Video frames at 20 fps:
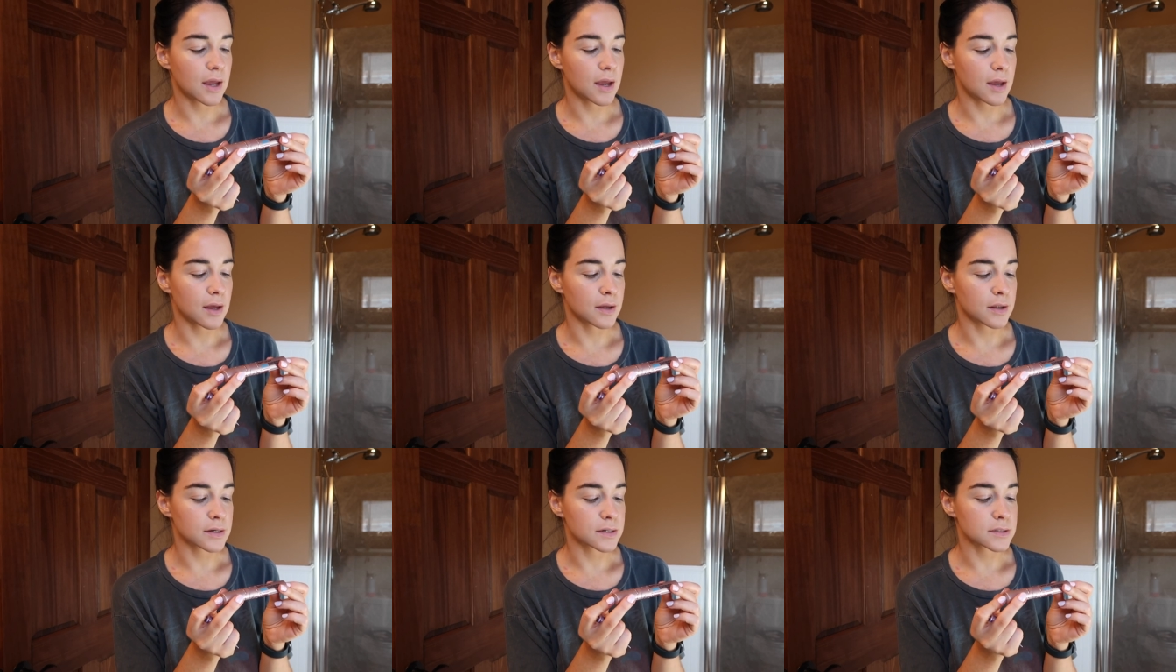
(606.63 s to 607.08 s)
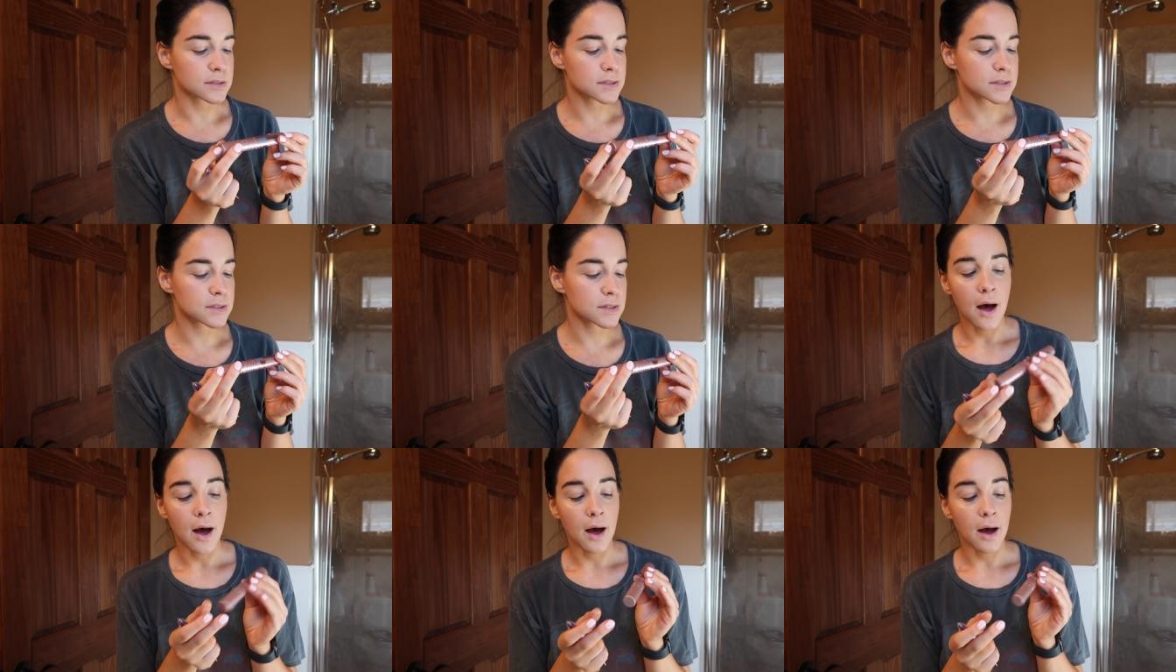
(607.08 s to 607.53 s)
and
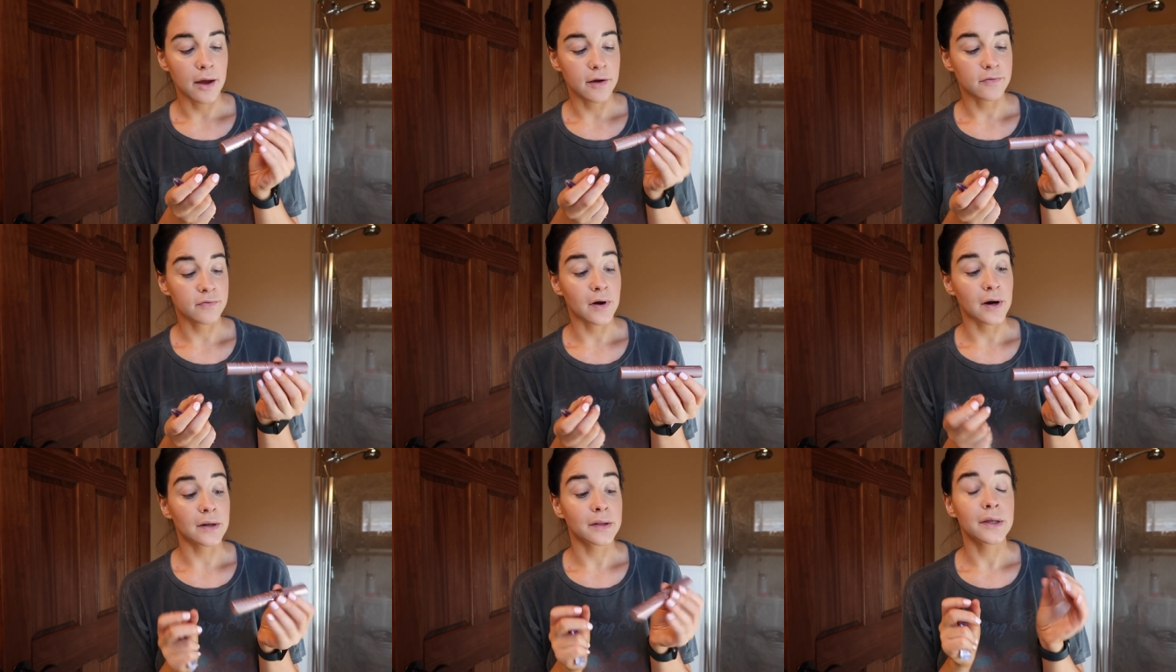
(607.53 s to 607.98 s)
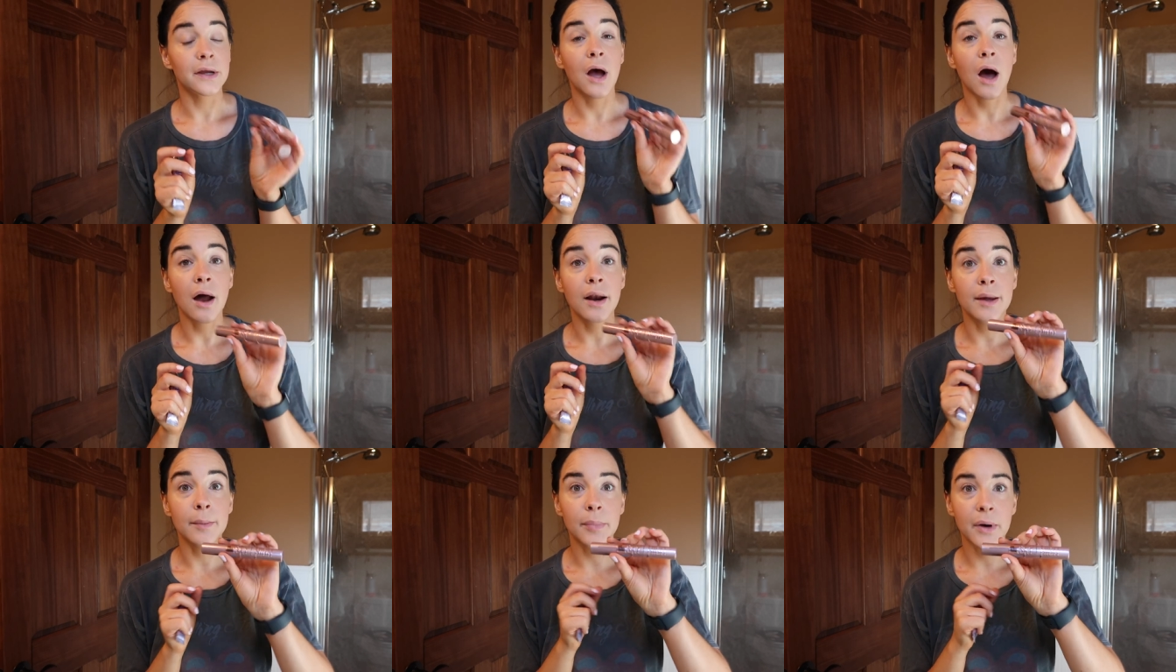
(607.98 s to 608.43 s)
I finally
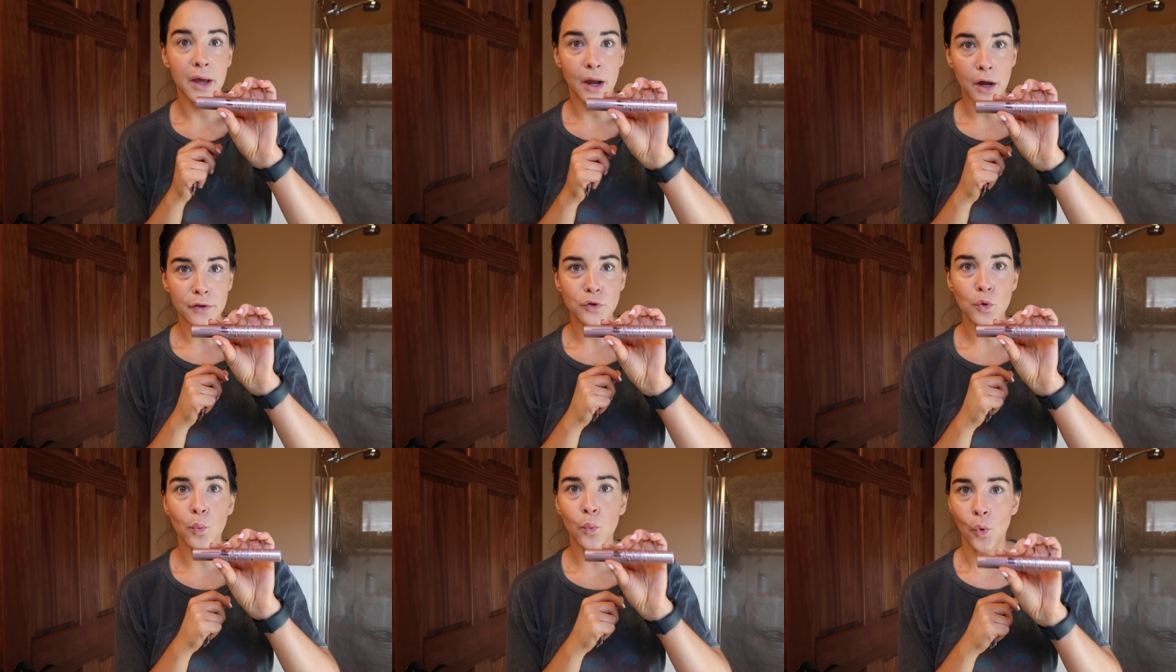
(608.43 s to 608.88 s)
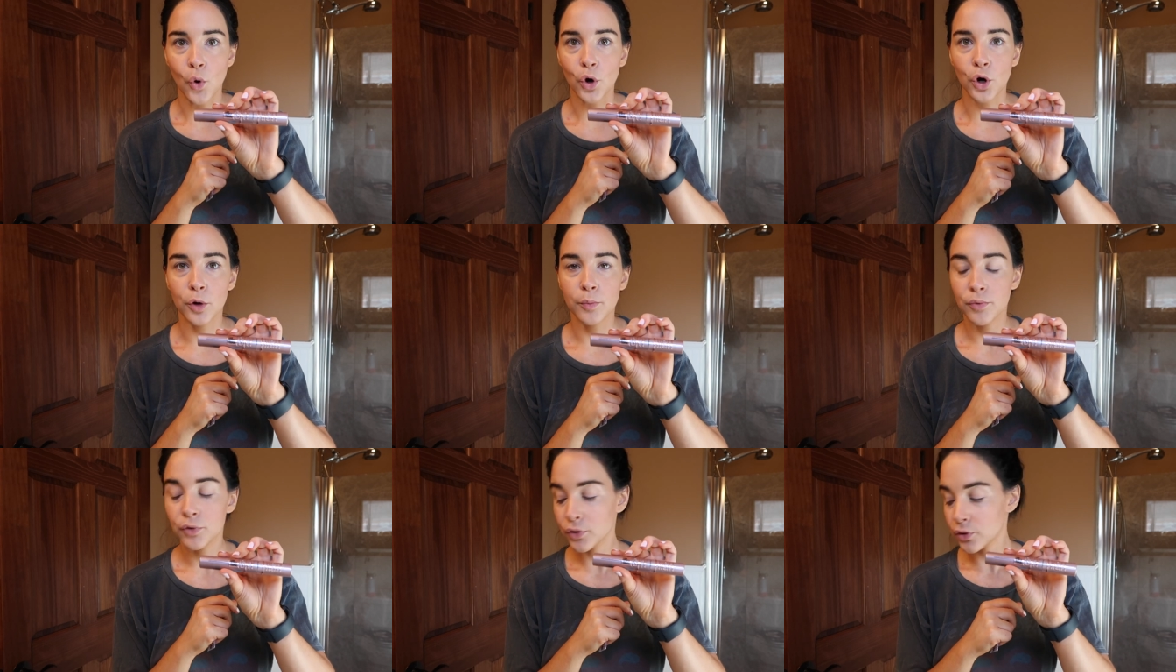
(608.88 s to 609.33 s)
got it, but I got the
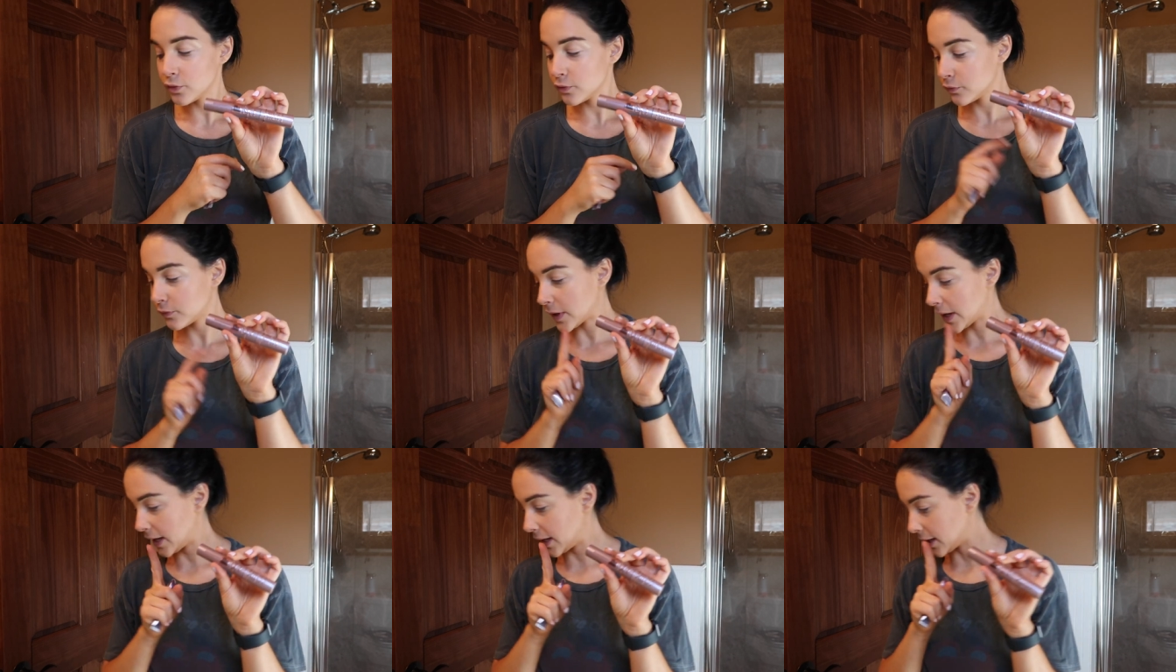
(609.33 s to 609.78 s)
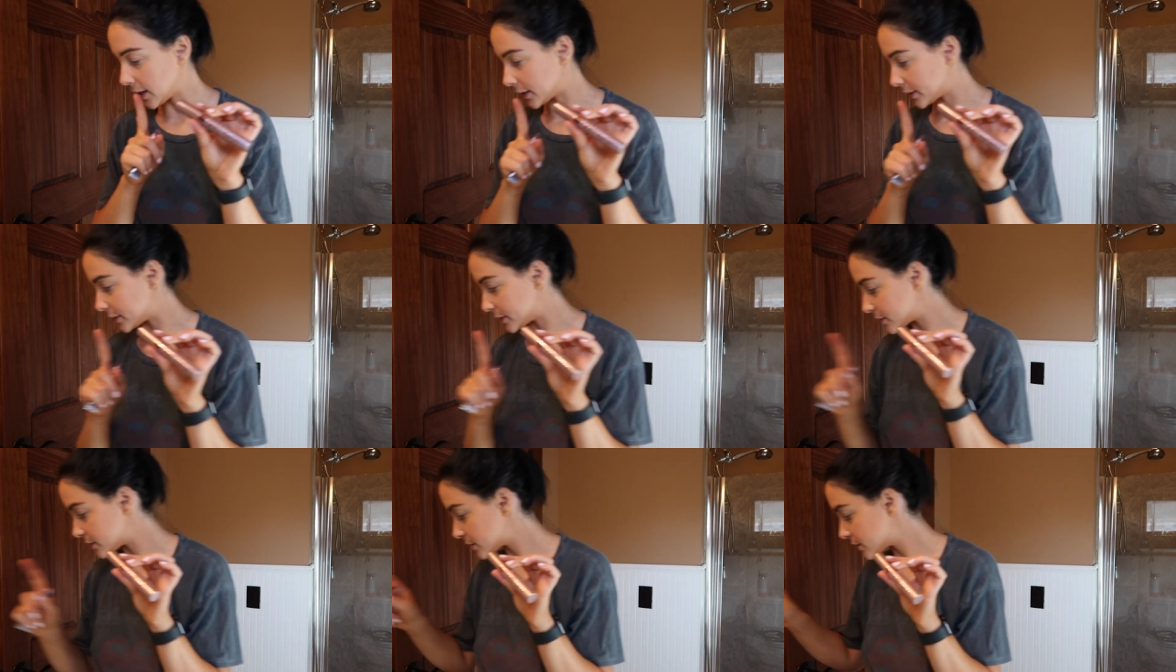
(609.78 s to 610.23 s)
waterproof,
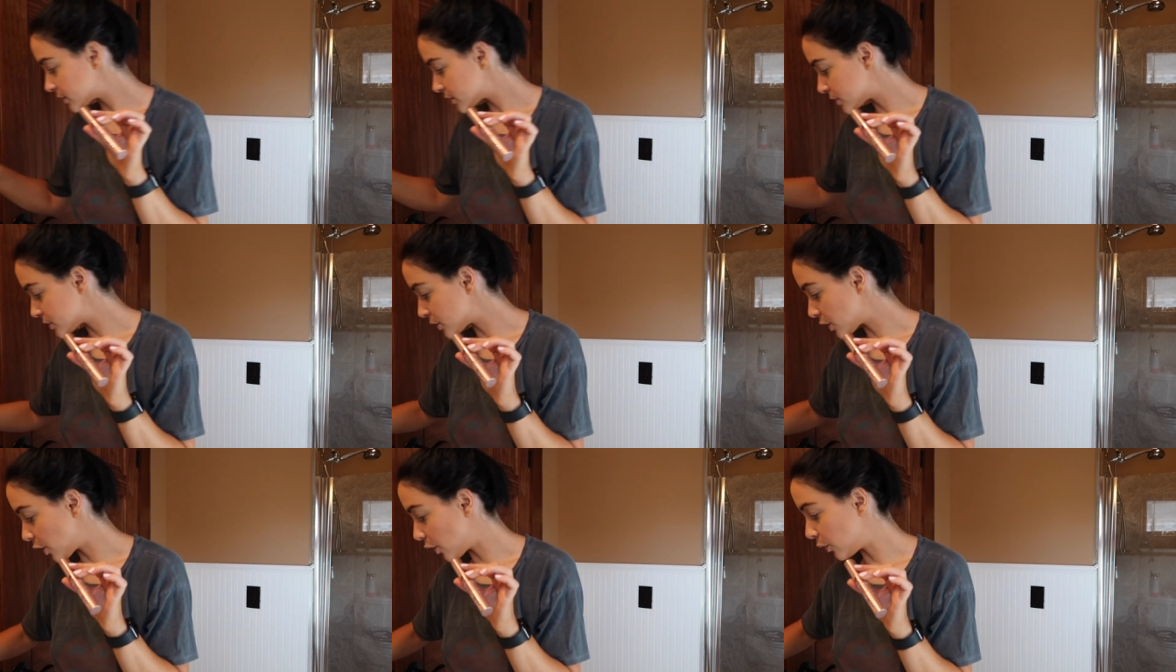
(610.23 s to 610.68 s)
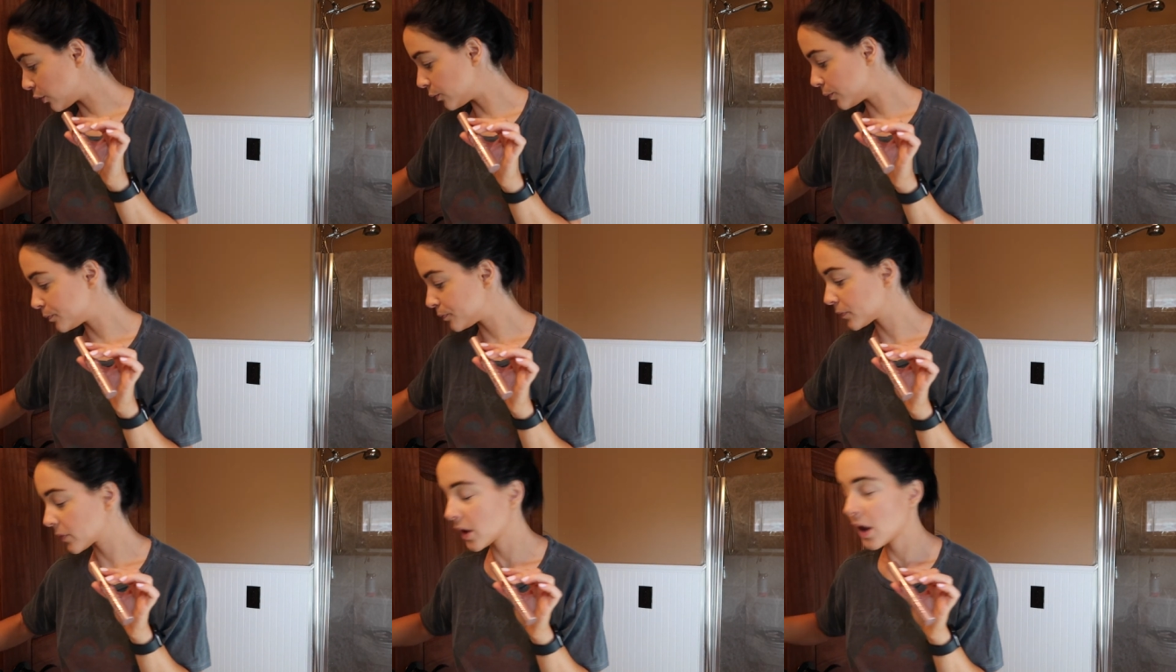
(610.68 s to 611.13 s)
and
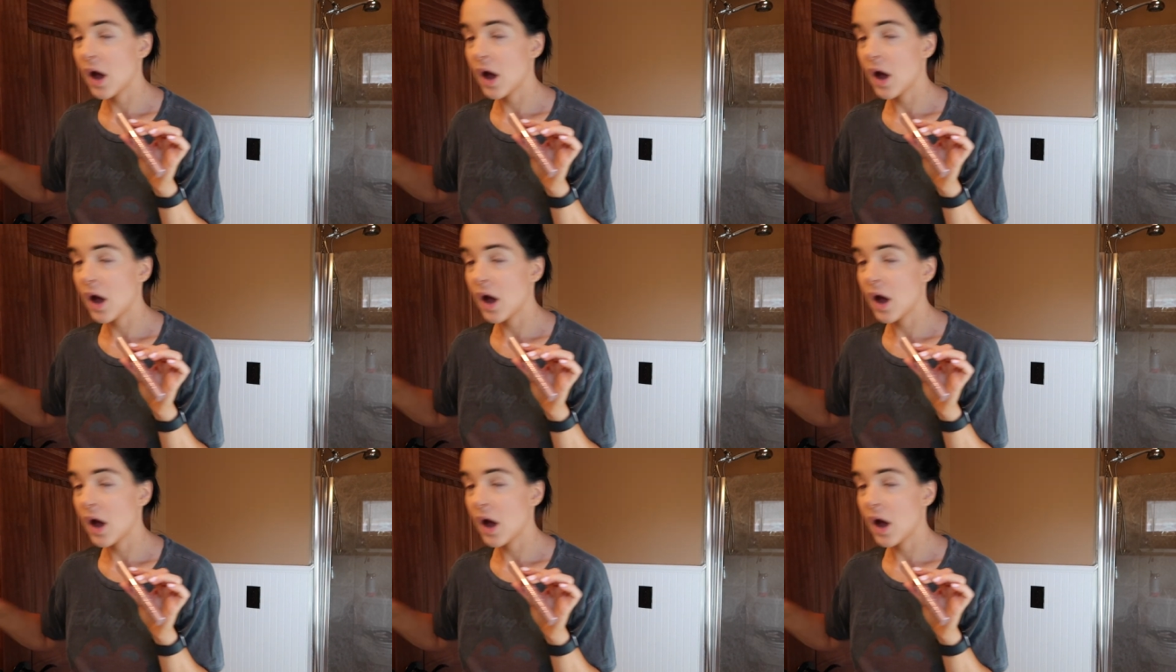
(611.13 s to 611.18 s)
so